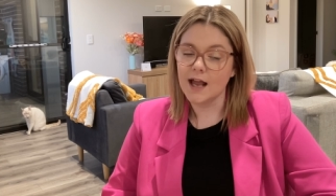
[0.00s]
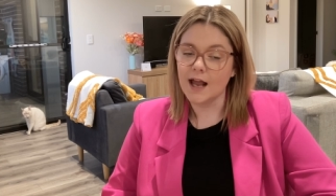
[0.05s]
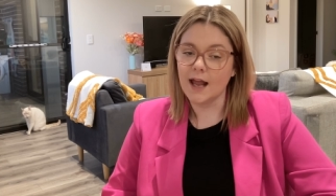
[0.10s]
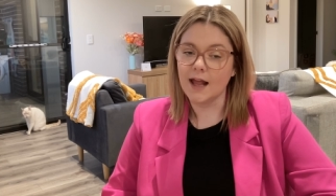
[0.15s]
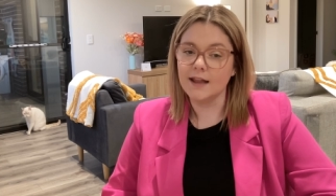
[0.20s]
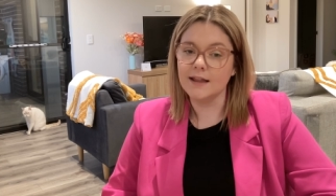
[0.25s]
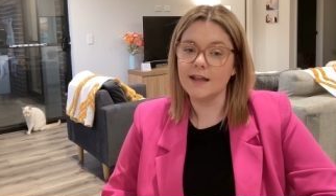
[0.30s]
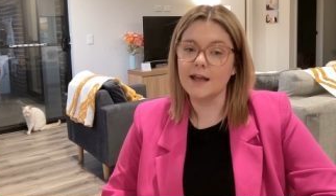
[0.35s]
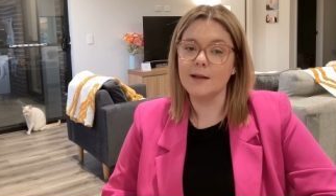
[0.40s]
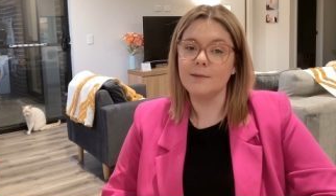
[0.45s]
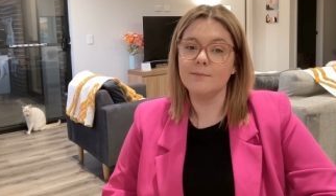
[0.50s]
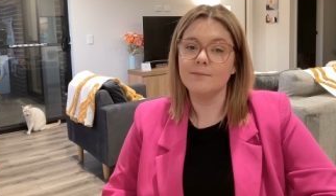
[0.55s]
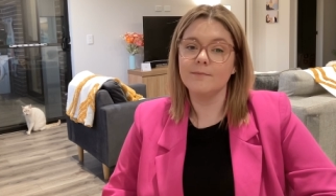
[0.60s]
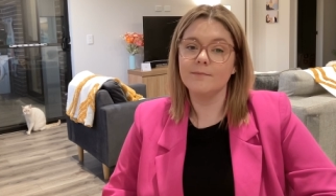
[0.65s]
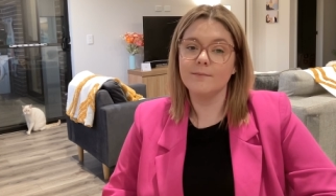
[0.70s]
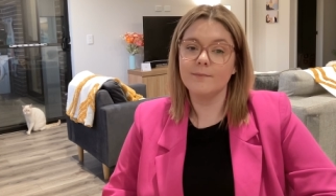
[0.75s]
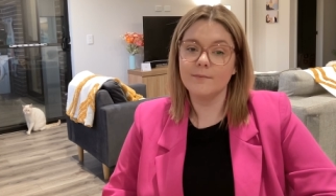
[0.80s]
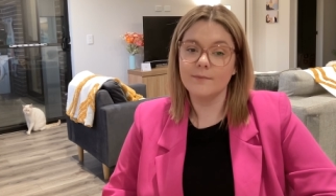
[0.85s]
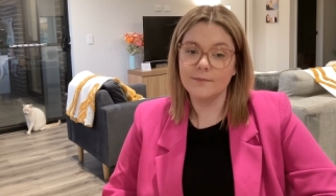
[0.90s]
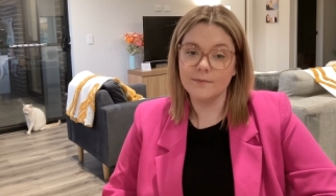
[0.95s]
and then
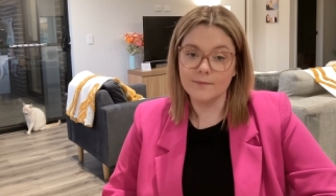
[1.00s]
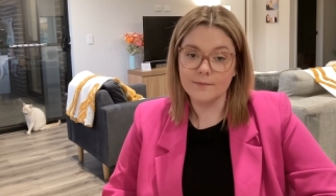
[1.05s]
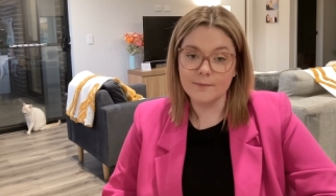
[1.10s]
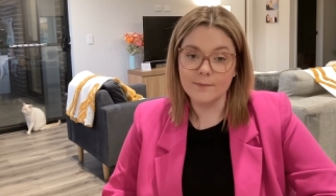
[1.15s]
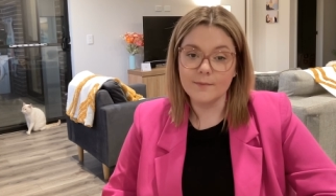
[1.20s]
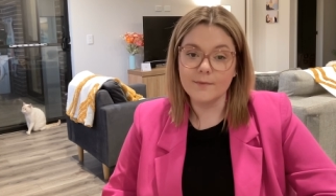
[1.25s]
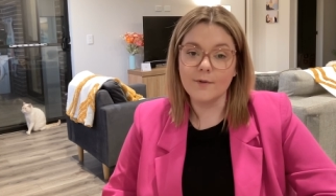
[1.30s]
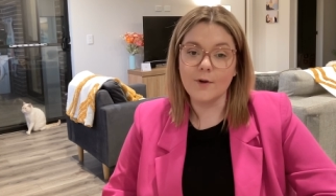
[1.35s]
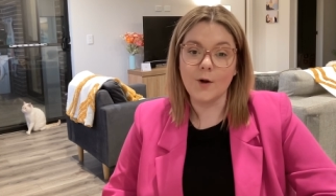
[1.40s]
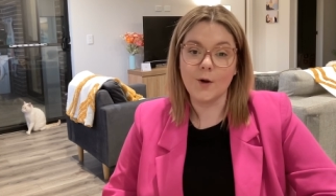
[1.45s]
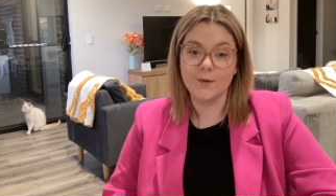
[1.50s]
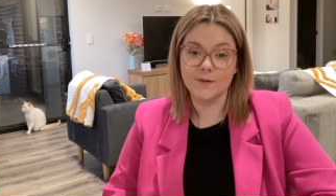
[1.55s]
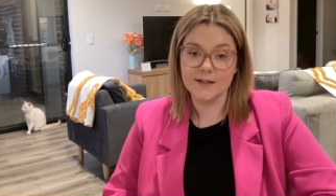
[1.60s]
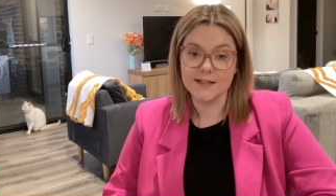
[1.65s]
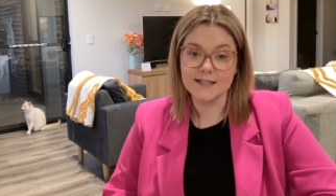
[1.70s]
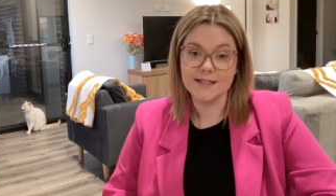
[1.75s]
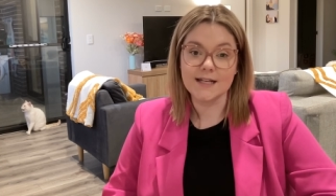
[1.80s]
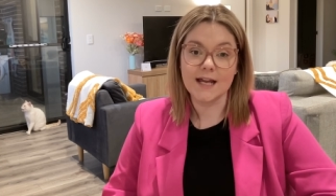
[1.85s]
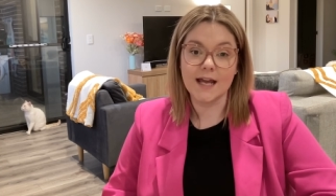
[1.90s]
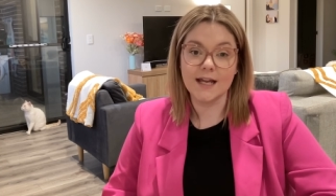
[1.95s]
on the
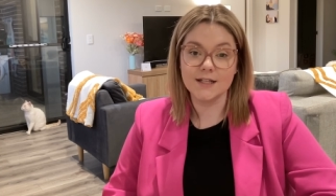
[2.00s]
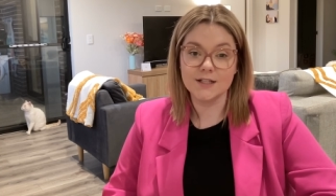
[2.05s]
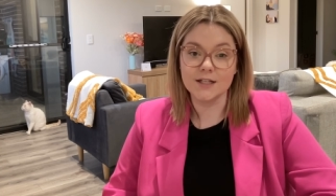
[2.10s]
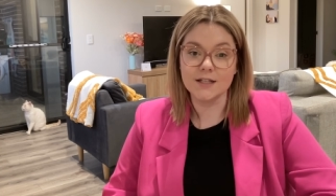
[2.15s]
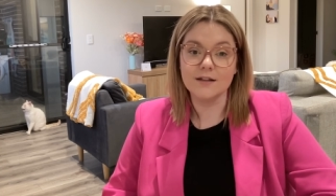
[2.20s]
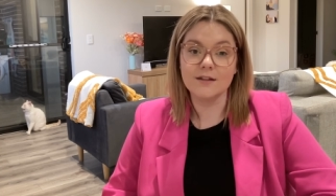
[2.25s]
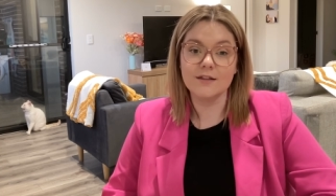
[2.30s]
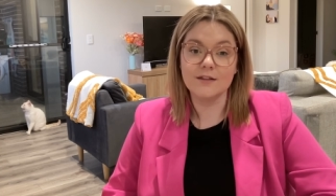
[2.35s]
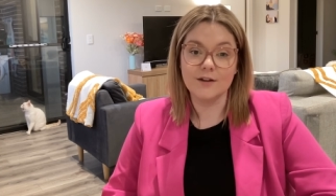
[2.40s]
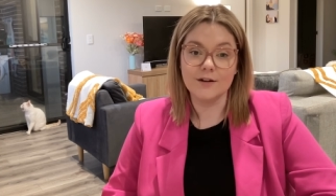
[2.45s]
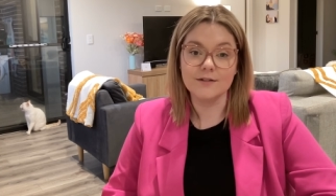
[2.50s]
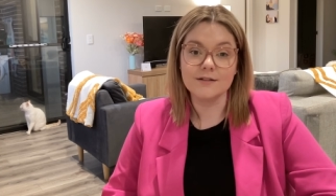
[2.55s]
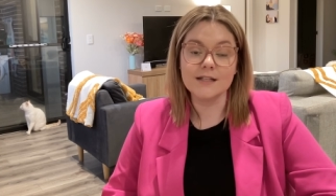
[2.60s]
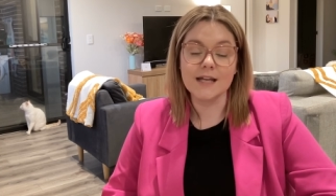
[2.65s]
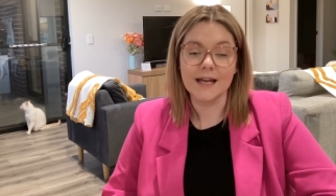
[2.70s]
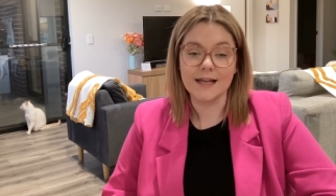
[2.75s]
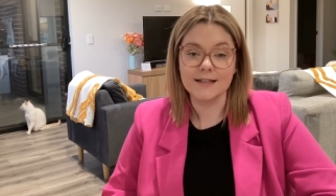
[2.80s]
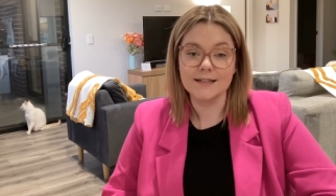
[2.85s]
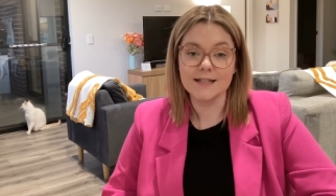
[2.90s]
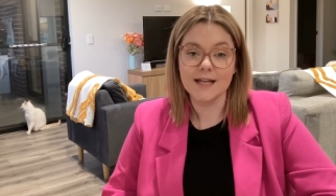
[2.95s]
stage in
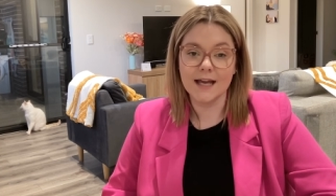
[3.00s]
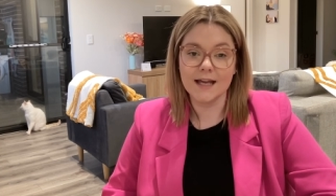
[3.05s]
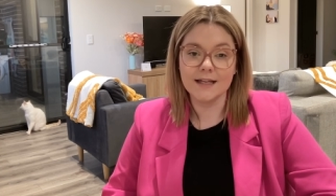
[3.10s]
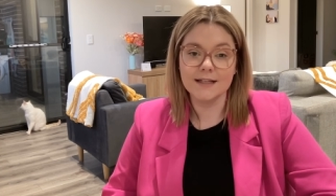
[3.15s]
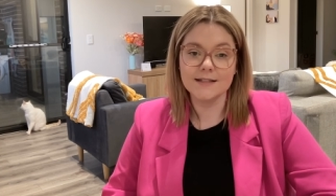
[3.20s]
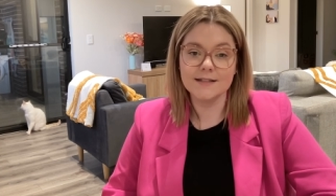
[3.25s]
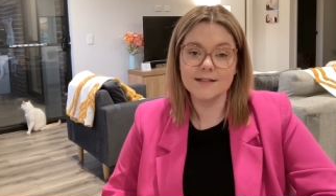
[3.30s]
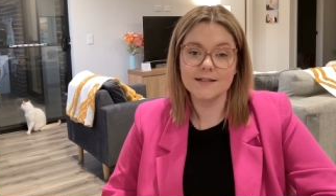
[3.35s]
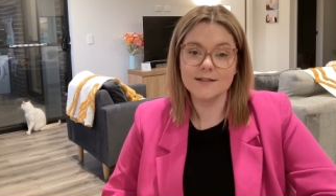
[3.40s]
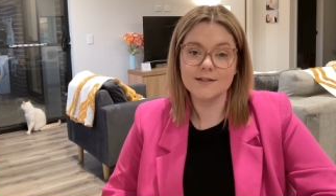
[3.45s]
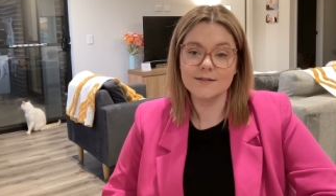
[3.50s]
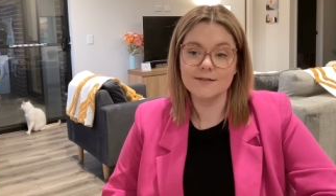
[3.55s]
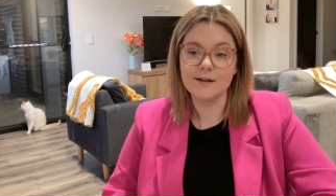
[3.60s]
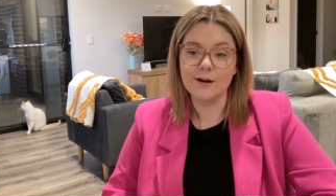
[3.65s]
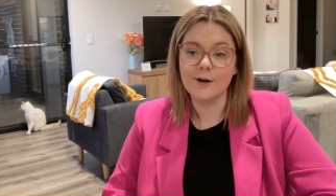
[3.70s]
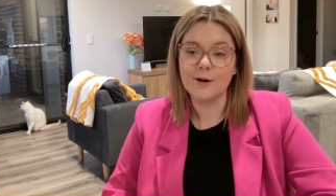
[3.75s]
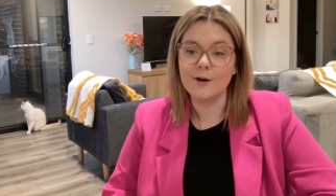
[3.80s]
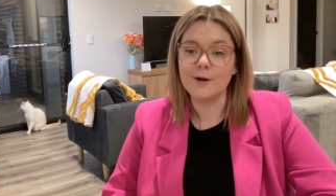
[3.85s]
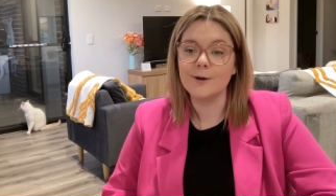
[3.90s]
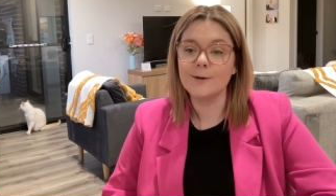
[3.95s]
13 days.
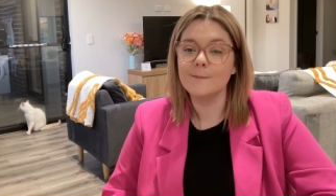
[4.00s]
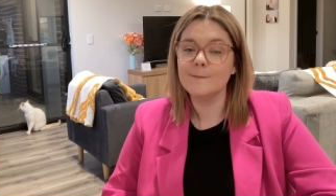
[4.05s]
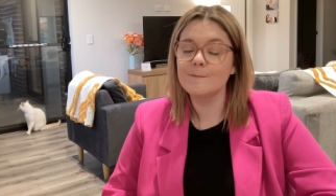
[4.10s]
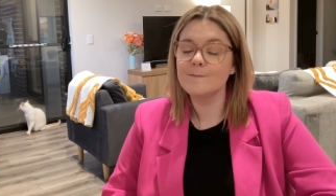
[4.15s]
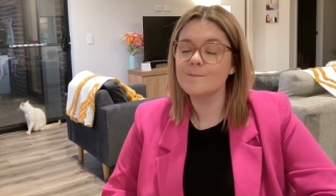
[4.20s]
So